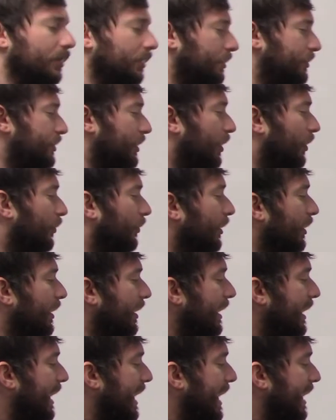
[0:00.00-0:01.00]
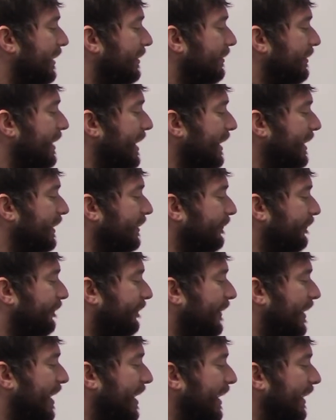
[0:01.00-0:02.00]
So at negative
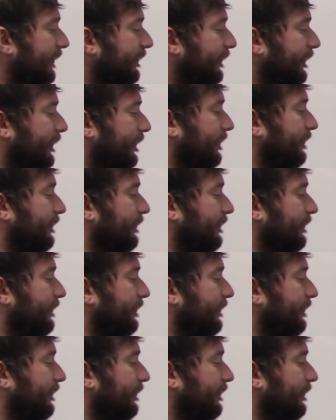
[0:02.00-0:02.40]
5,